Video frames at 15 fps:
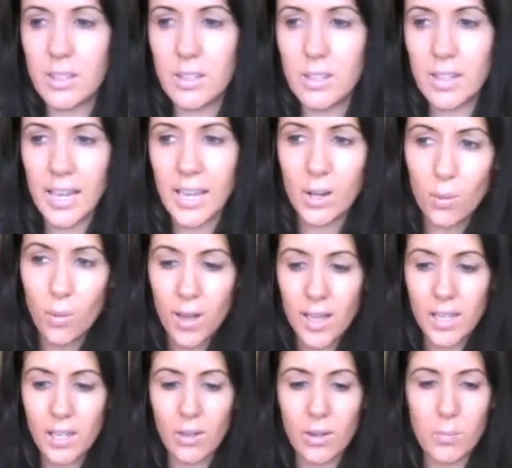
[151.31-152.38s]
You get quite
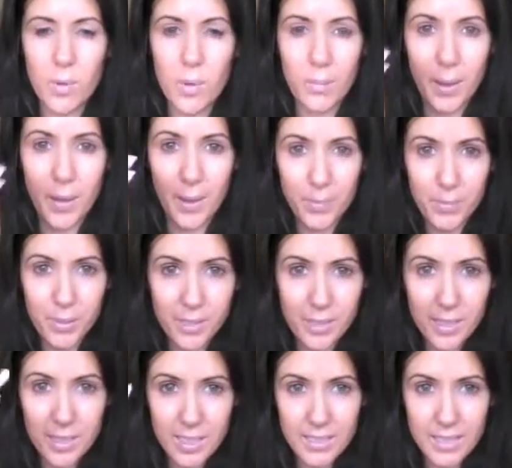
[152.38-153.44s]
a lot in one pump.
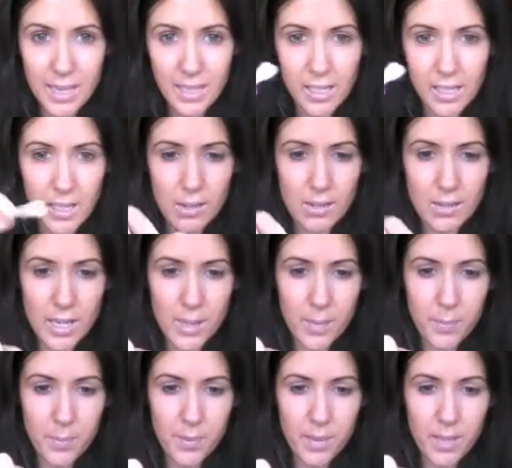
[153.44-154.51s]
Take a
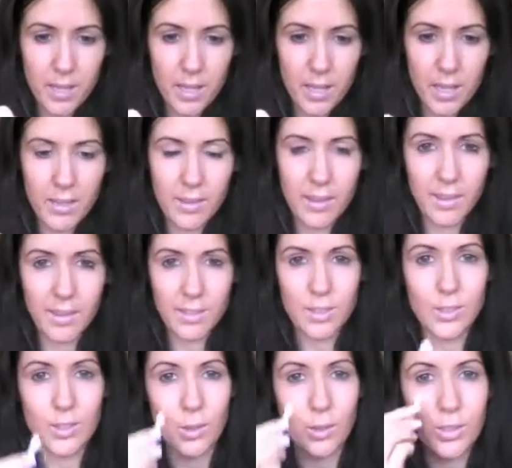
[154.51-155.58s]
Q-tip and then I
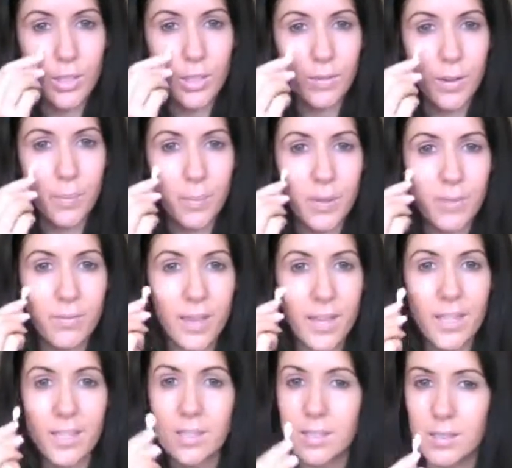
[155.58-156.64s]
just dot it around my
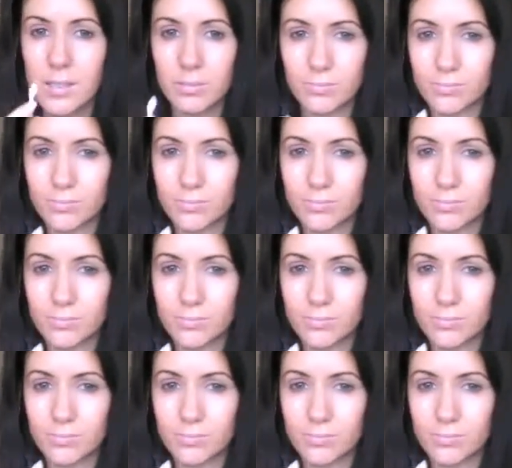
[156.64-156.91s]
face.